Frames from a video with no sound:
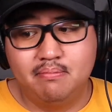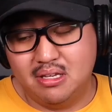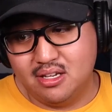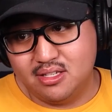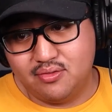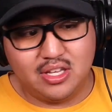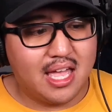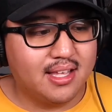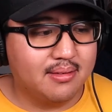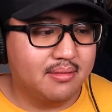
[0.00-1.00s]
because if he
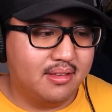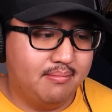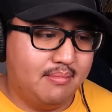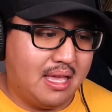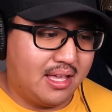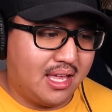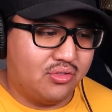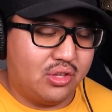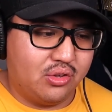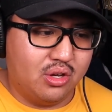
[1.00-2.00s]
can't make
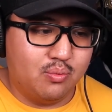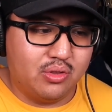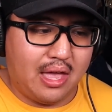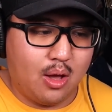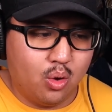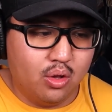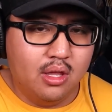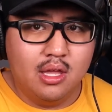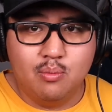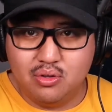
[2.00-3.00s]
anything good with Howell,
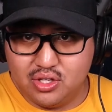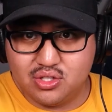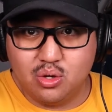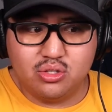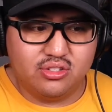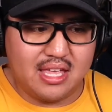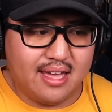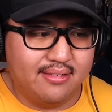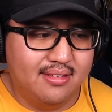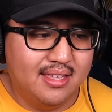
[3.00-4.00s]
with his coaching
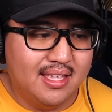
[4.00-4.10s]
staff,